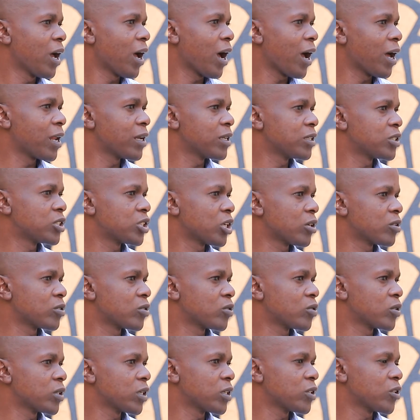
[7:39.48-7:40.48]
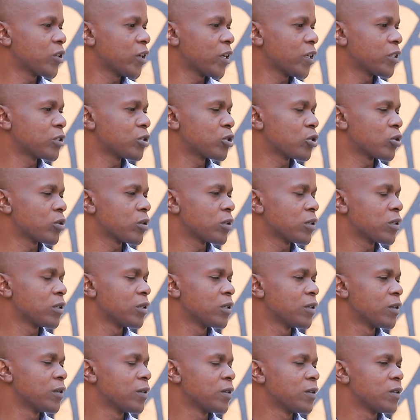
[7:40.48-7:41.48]
early childhood education.
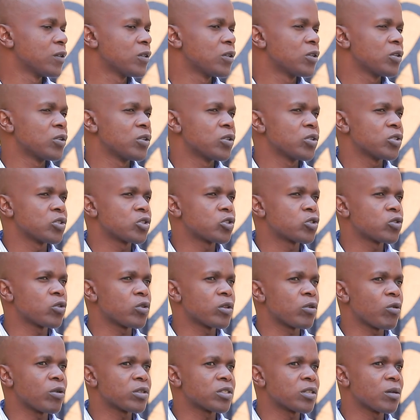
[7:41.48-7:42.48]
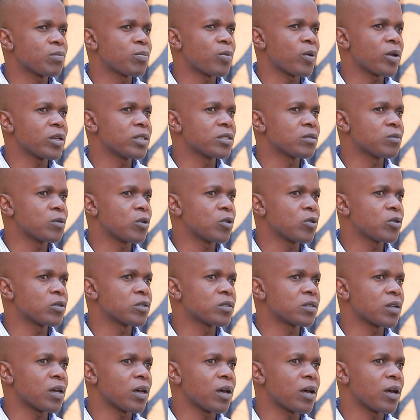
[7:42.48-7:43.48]
So they were surprised
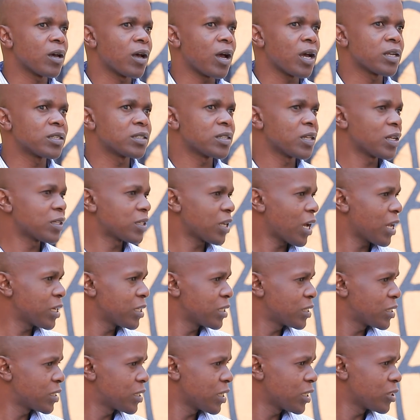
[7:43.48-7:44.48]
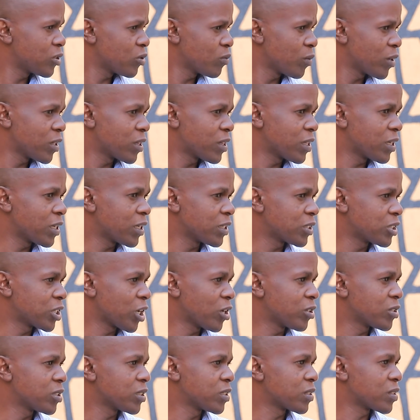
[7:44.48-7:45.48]
because at that early stage you may think a
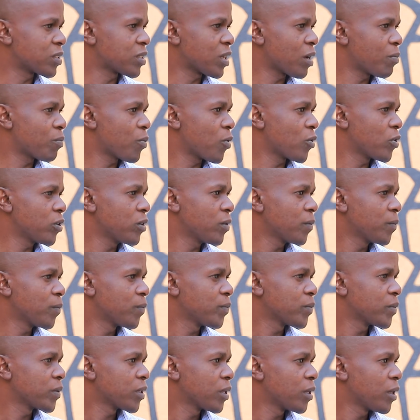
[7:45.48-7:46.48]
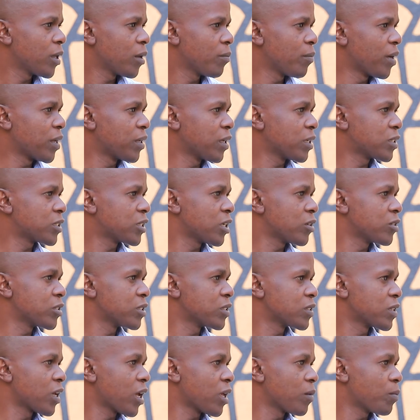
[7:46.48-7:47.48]
child is stubborn, but that child
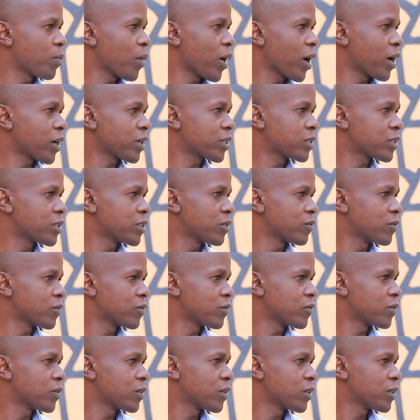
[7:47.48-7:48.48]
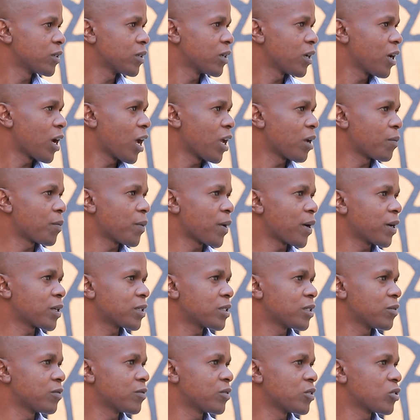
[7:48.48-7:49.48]
is hyperactive.
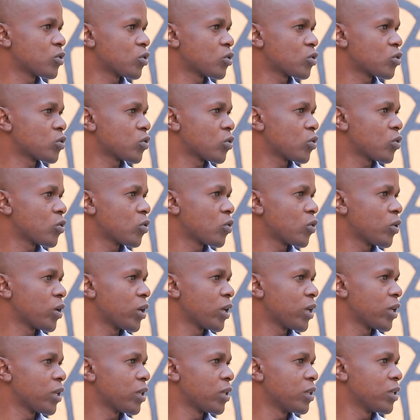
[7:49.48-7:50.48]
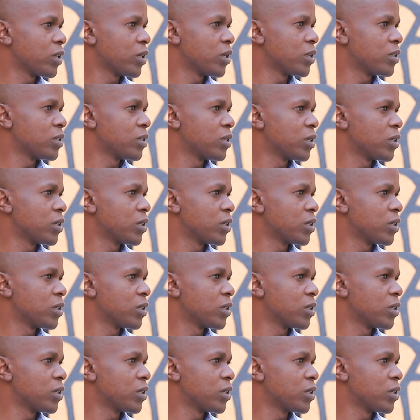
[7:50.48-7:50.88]
Hyperactive is also it